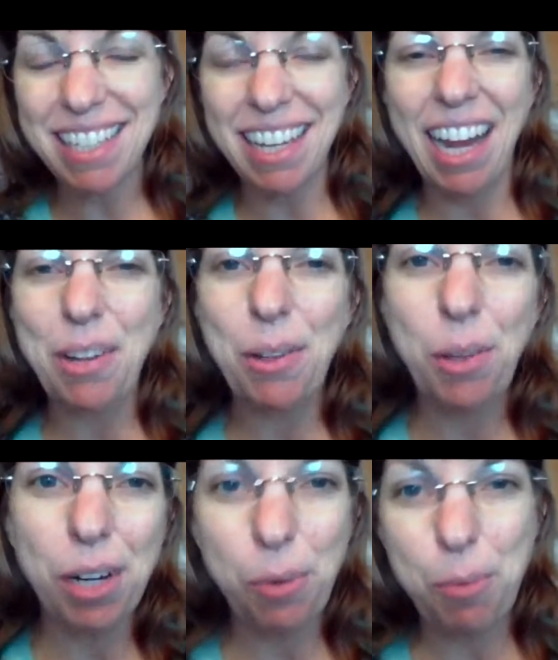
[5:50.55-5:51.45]
And I know
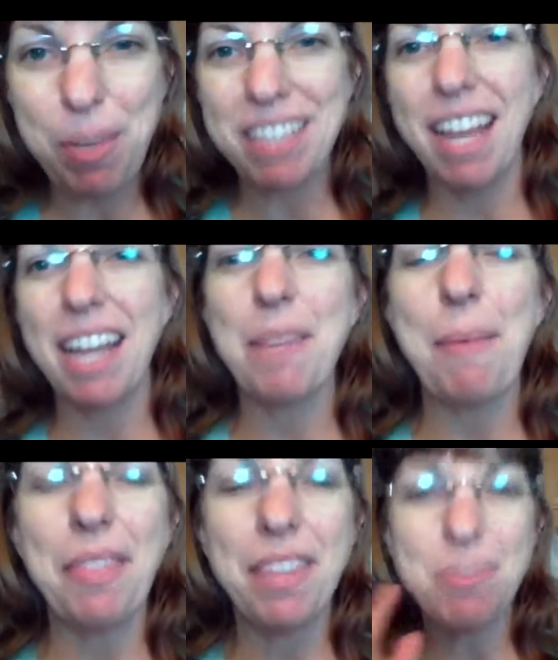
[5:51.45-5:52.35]
Laura will be excited
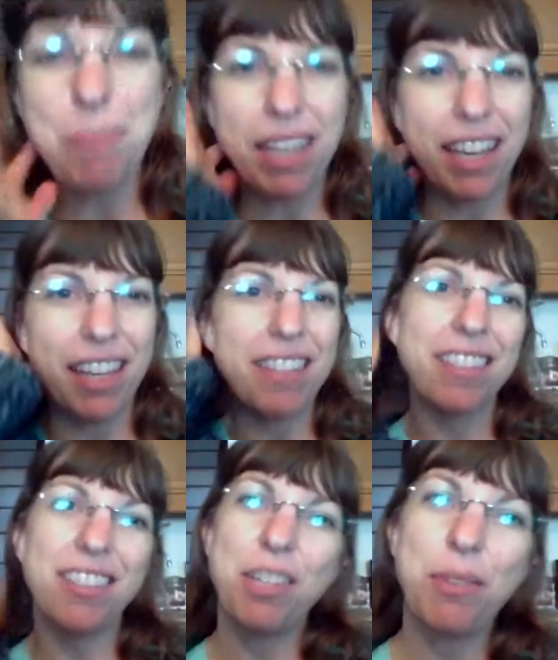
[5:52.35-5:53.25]
about this because
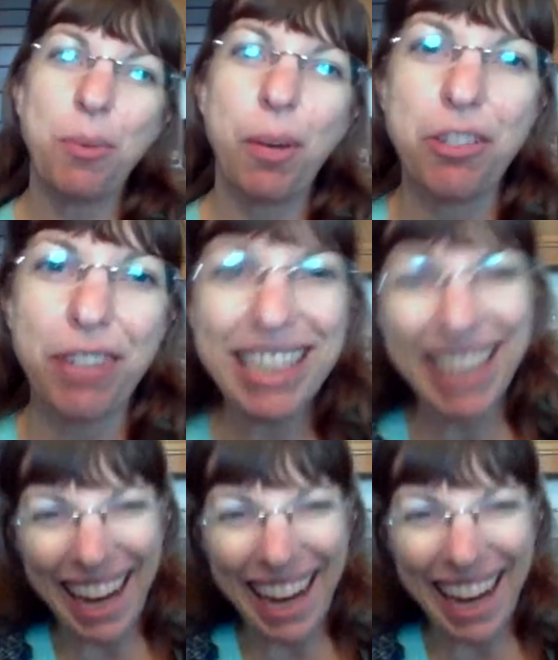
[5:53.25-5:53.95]
she was wondering.